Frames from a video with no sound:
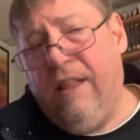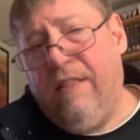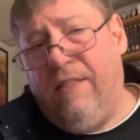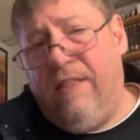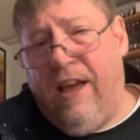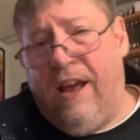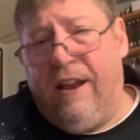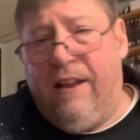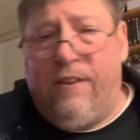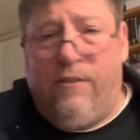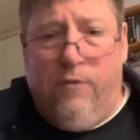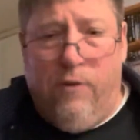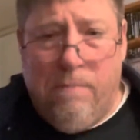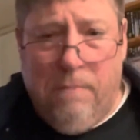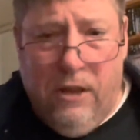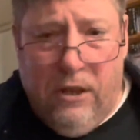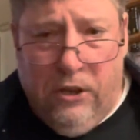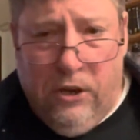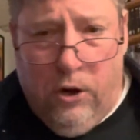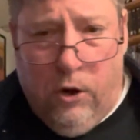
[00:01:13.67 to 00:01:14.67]
that is
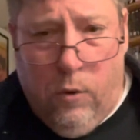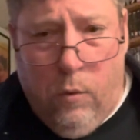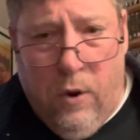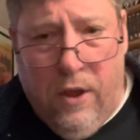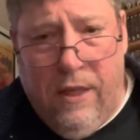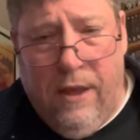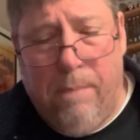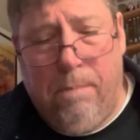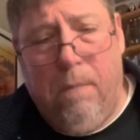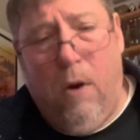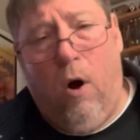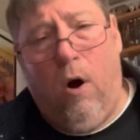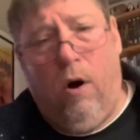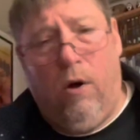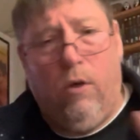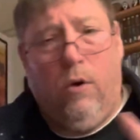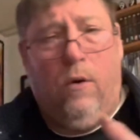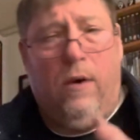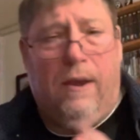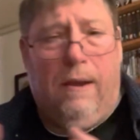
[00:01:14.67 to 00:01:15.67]
familiar with it,
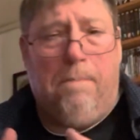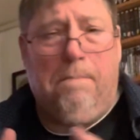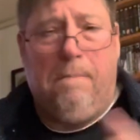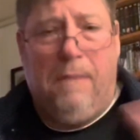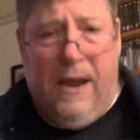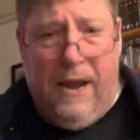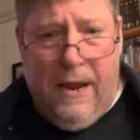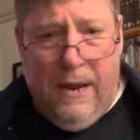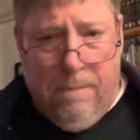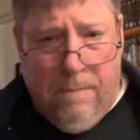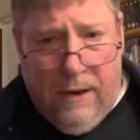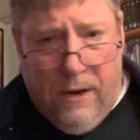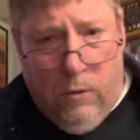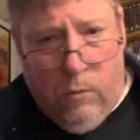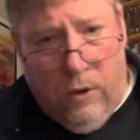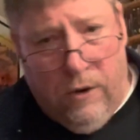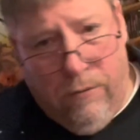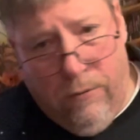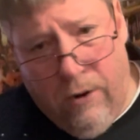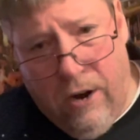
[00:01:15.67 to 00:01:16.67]
although it may be
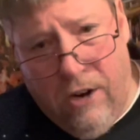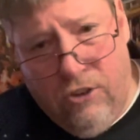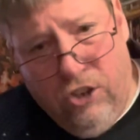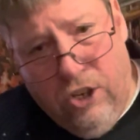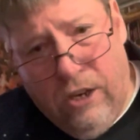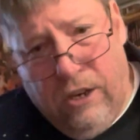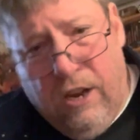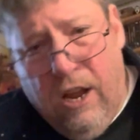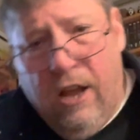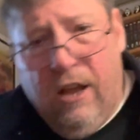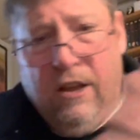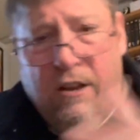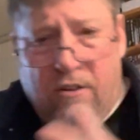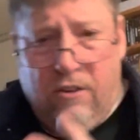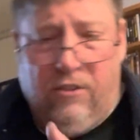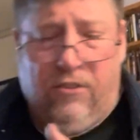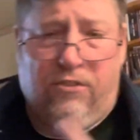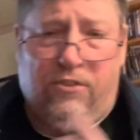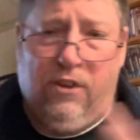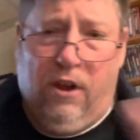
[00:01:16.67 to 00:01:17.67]
refreshing to
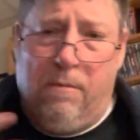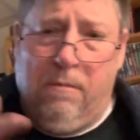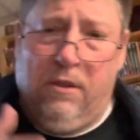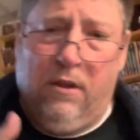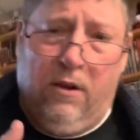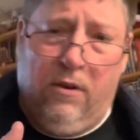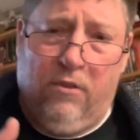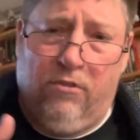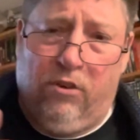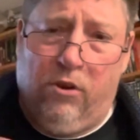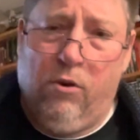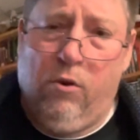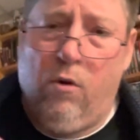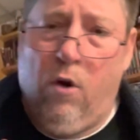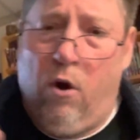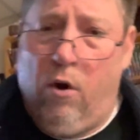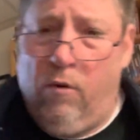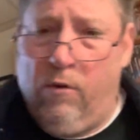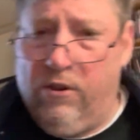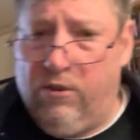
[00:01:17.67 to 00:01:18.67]
some of those who
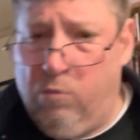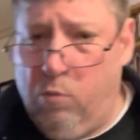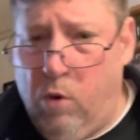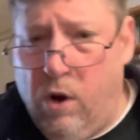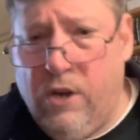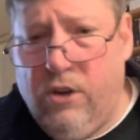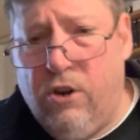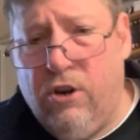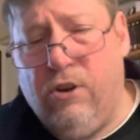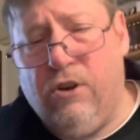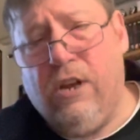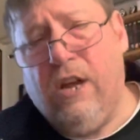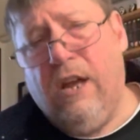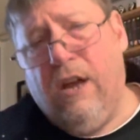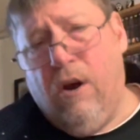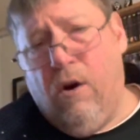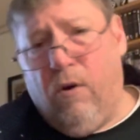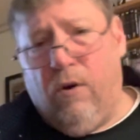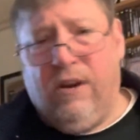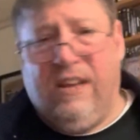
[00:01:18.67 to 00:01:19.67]
always wondered
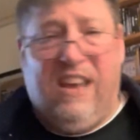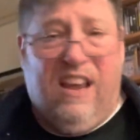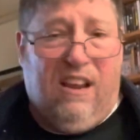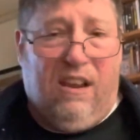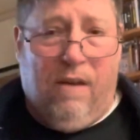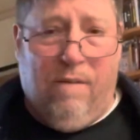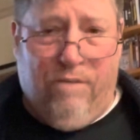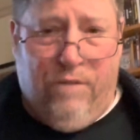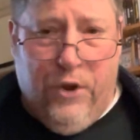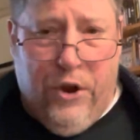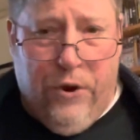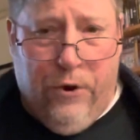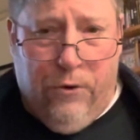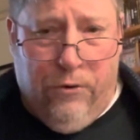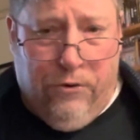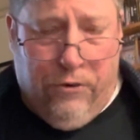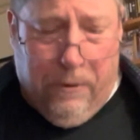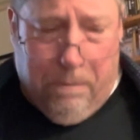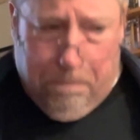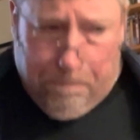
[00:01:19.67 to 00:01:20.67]
or get
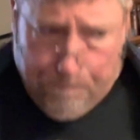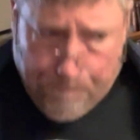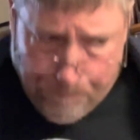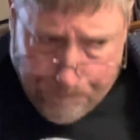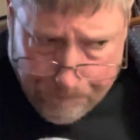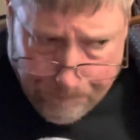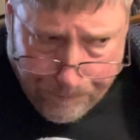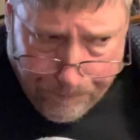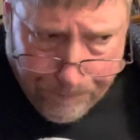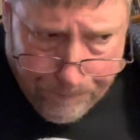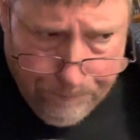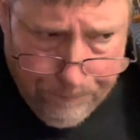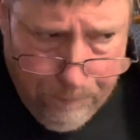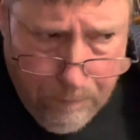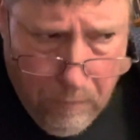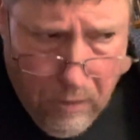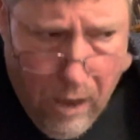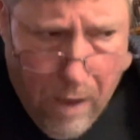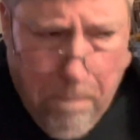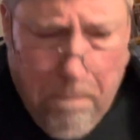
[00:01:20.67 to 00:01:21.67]
confused.
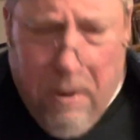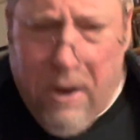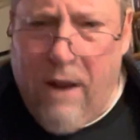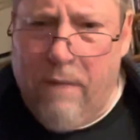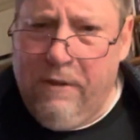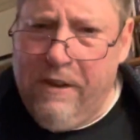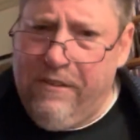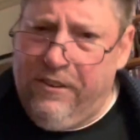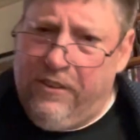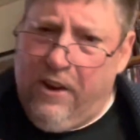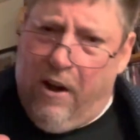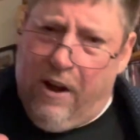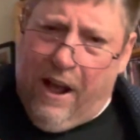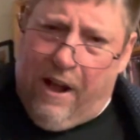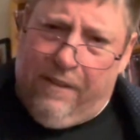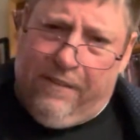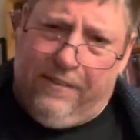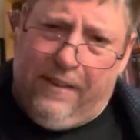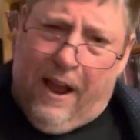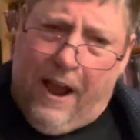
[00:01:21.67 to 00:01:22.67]
But I'm going to start
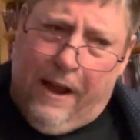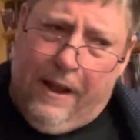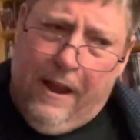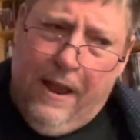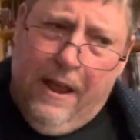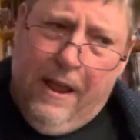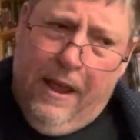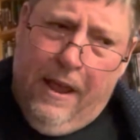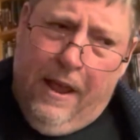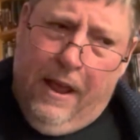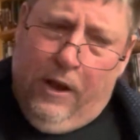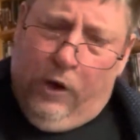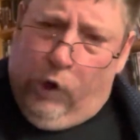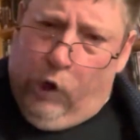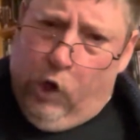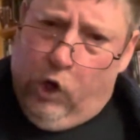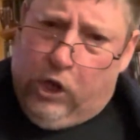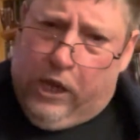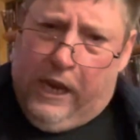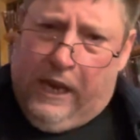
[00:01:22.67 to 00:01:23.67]
outside
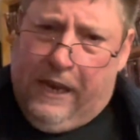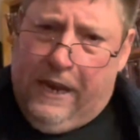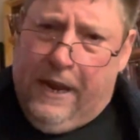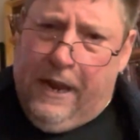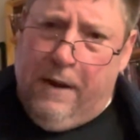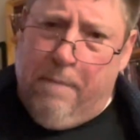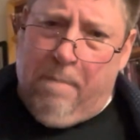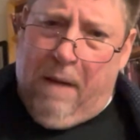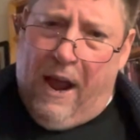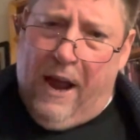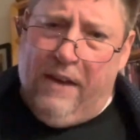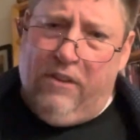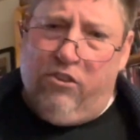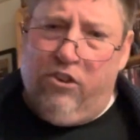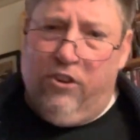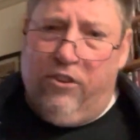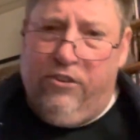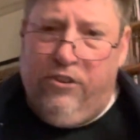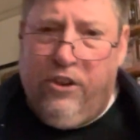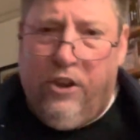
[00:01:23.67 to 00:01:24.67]
looking in by
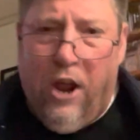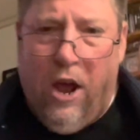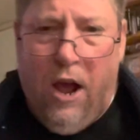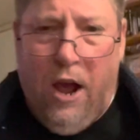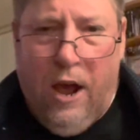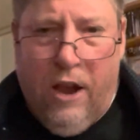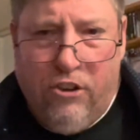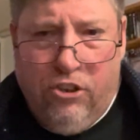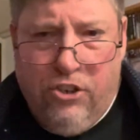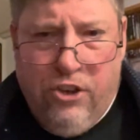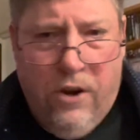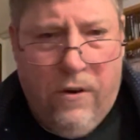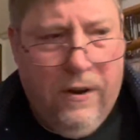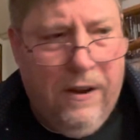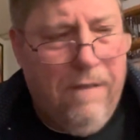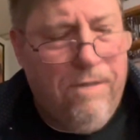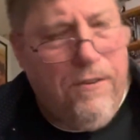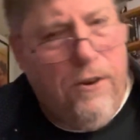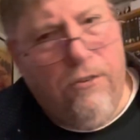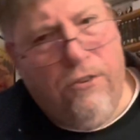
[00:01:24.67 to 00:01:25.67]
just sharing
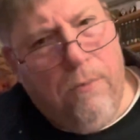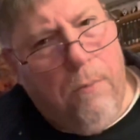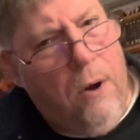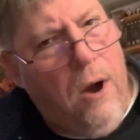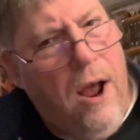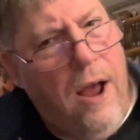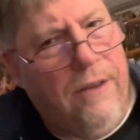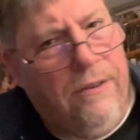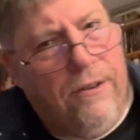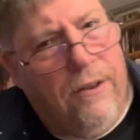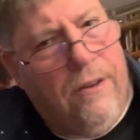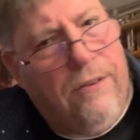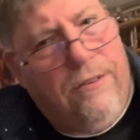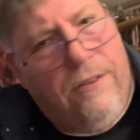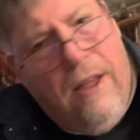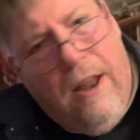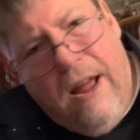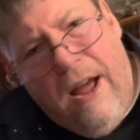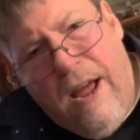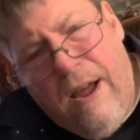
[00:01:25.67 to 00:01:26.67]
a few surprises
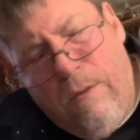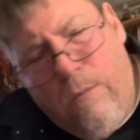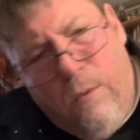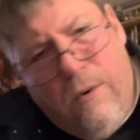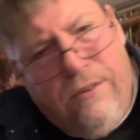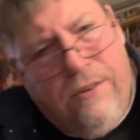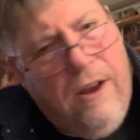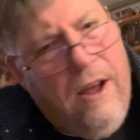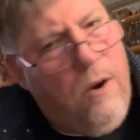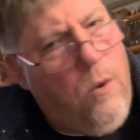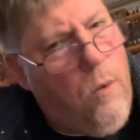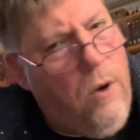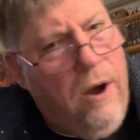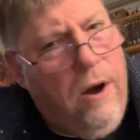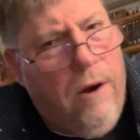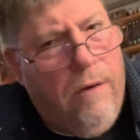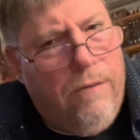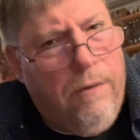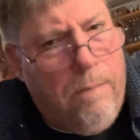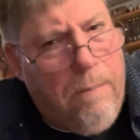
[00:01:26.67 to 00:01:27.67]
that I was not aware
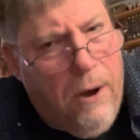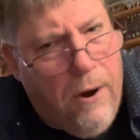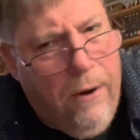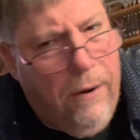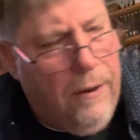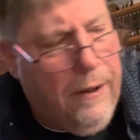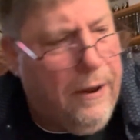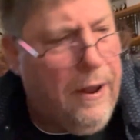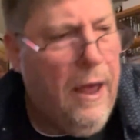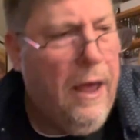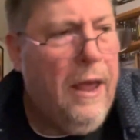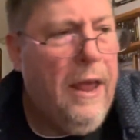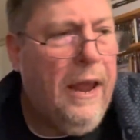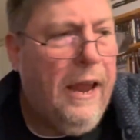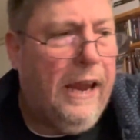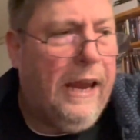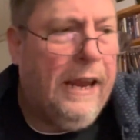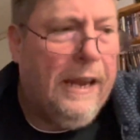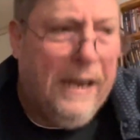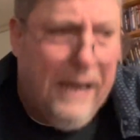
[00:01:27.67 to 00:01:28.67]
of. Apparently,
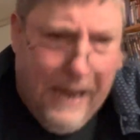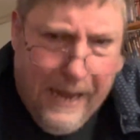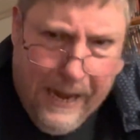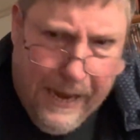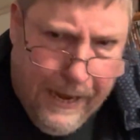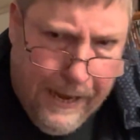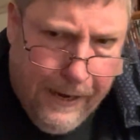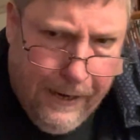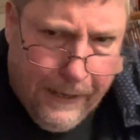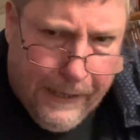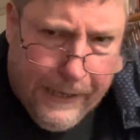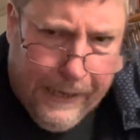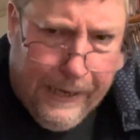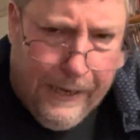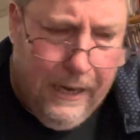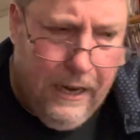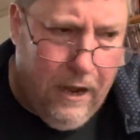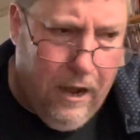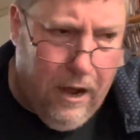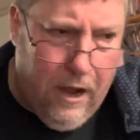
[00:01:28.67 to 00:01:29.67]
in
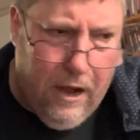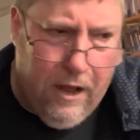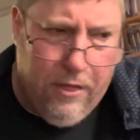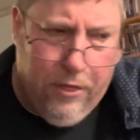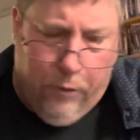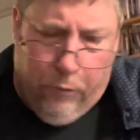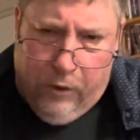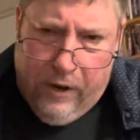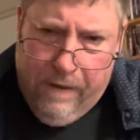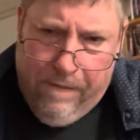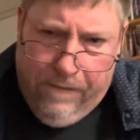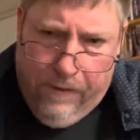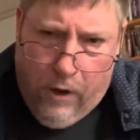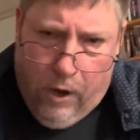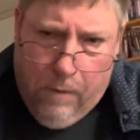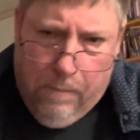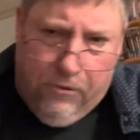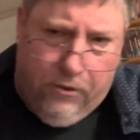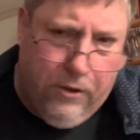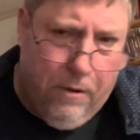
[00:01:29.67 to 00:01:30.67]
Italy, three
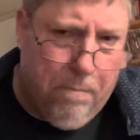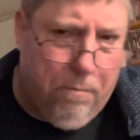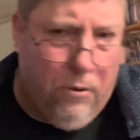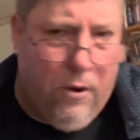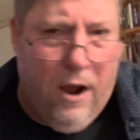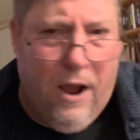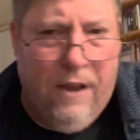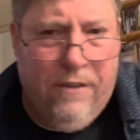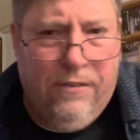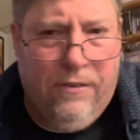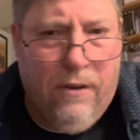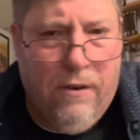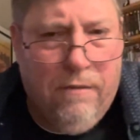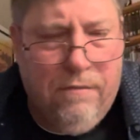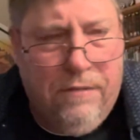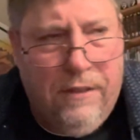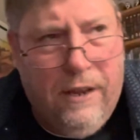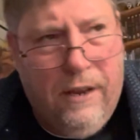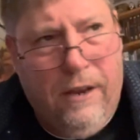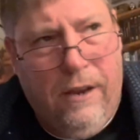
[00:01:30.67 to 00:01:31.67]
films comprise of
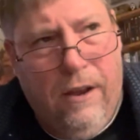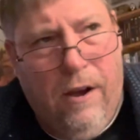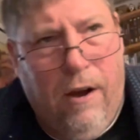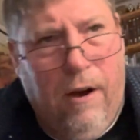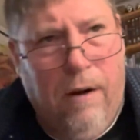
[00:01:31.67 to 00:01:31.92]
the